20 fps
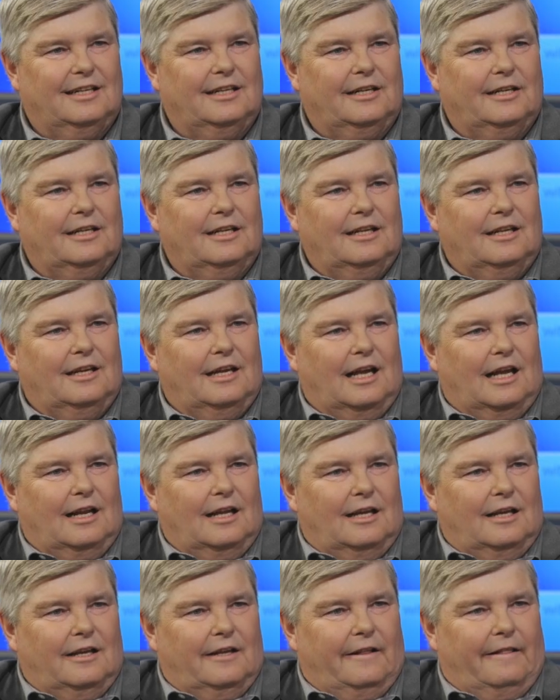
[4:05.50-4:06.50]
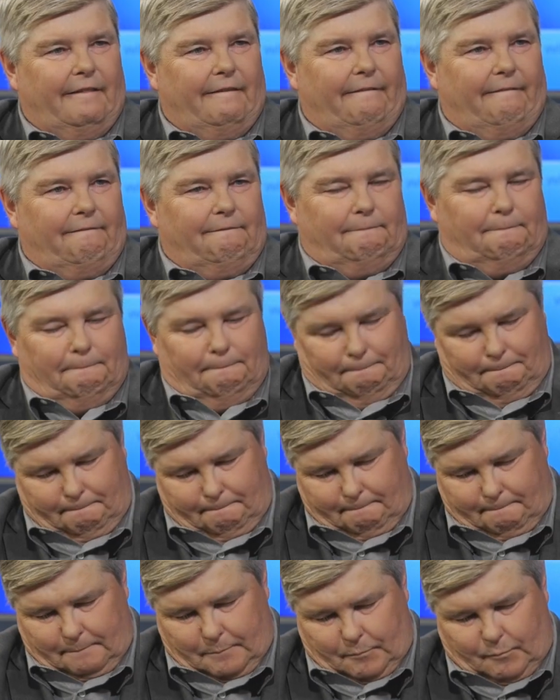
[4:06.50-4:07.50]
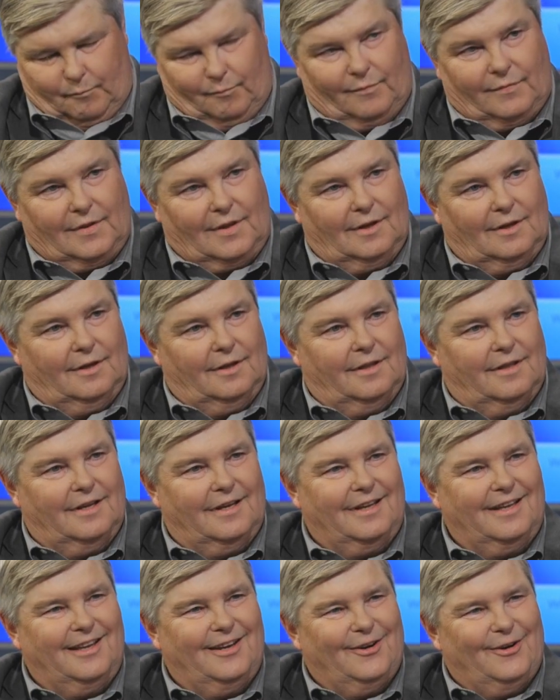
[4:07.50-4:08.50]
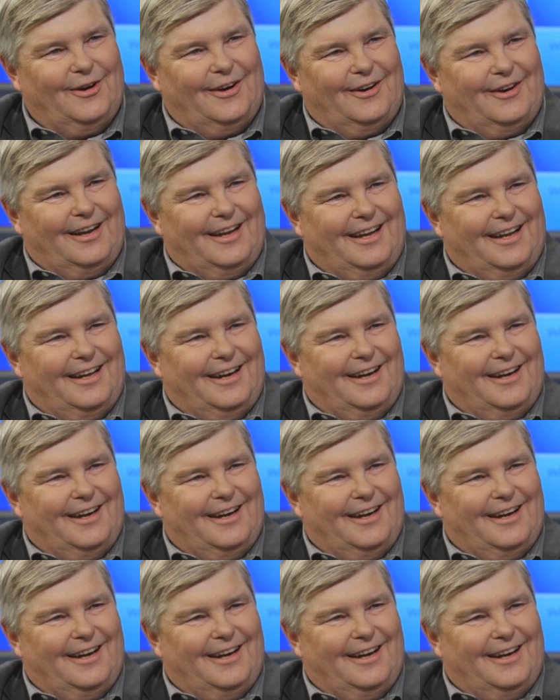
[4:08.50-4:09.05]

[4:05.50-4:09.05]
Barry LaValle, author of So You Think You Are Ready to